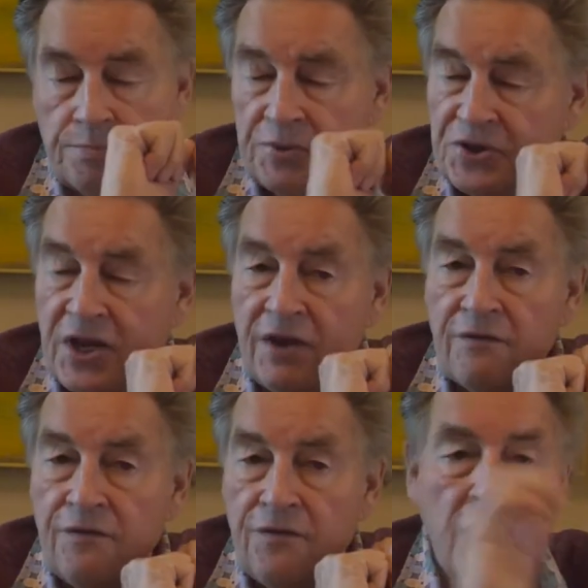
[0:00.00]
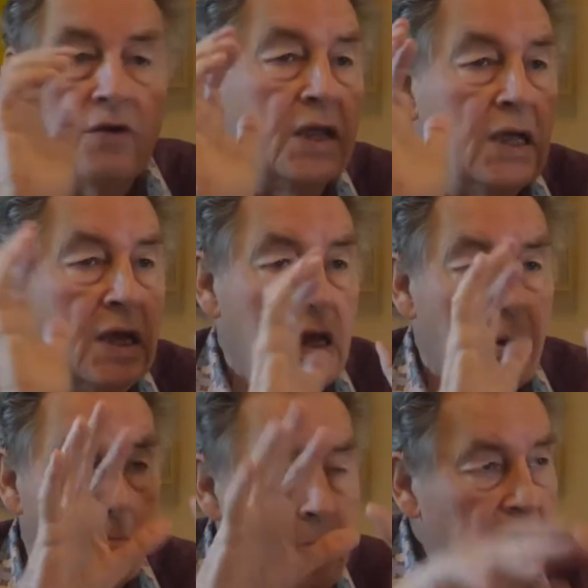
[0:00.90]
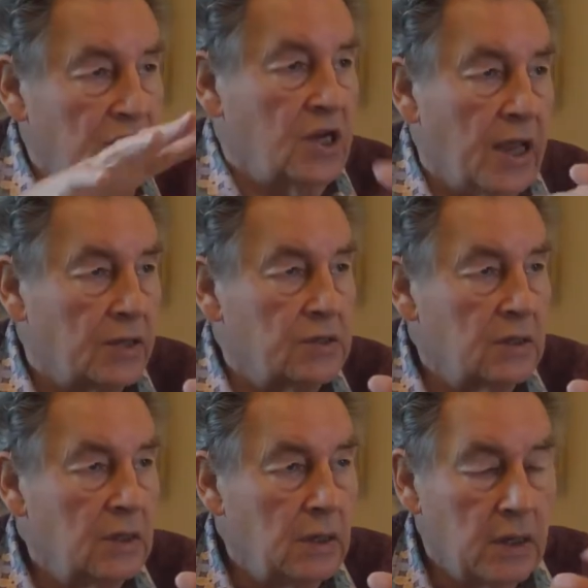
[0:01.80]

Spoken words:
present very much less